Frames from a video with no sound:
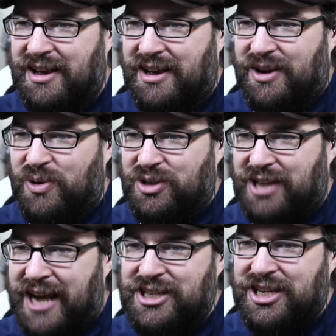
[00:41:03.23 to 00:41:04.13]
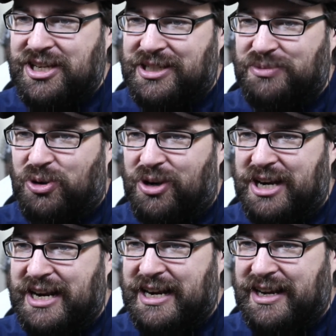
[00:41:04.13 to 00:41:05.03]
Taiji,
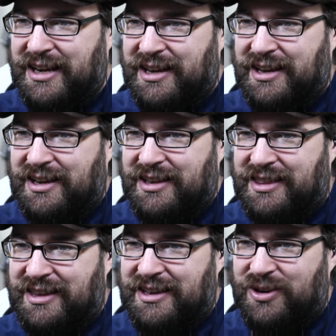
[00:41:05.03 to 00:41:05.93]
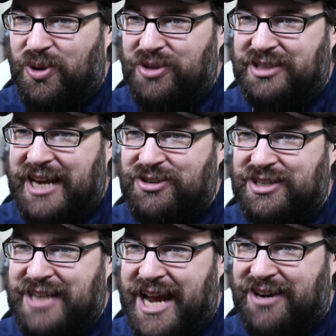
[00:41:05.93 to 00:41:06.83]
Ishimori, the Dangerous
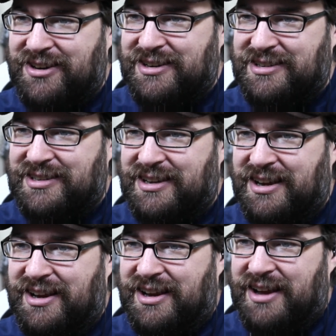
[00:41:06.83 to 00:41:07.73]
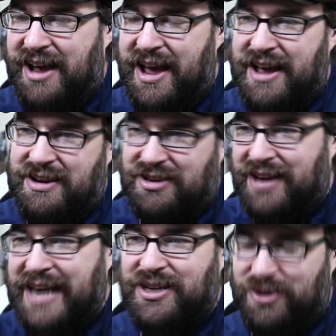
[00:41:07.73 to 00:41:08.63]
Techers, and
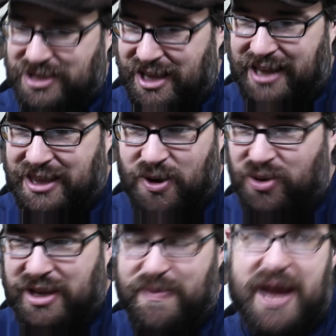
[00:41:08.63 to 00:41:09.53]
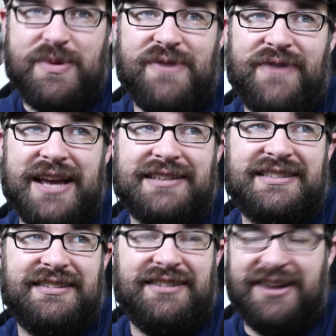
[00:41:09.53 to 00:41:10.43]
Naito is like the only babyface
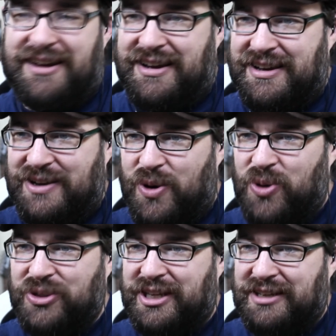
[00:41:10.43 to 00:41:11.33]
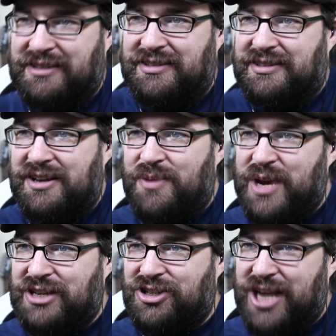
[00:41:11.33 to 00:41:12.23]
holding a
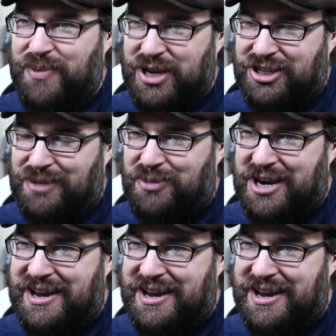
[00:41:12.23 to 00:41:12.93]
major championship right now.